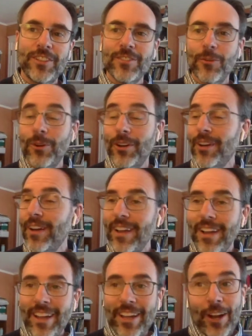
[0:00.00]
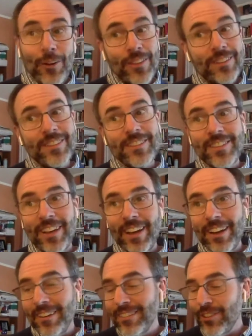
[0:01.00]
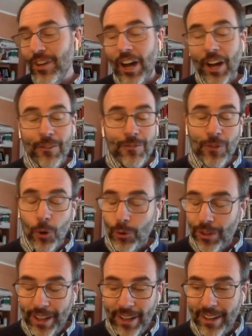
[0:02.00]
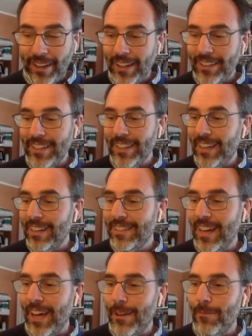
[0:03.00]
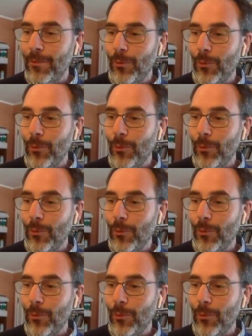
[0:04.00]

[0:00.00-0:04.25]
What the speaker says: So this is sort of unfolding a little at a time.